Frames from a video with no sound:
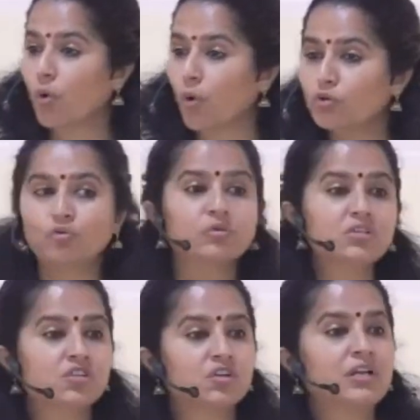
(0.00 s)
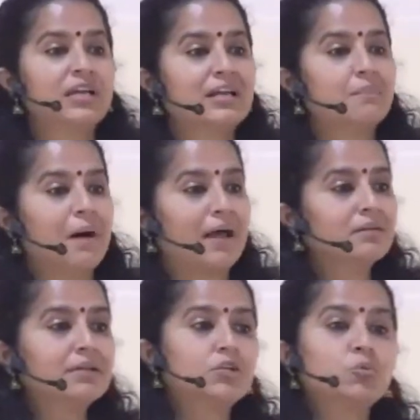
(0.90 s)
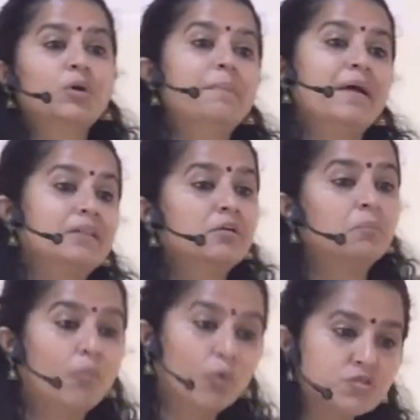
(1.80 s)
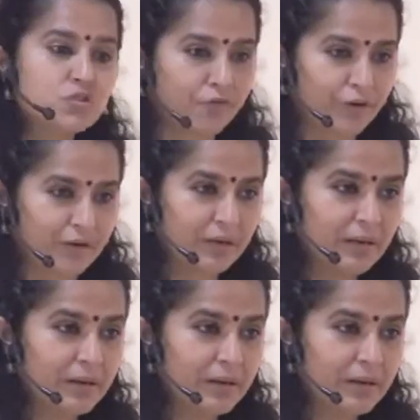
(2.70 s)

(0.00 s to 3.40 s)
go through this journey in a manner that you will make the most of it?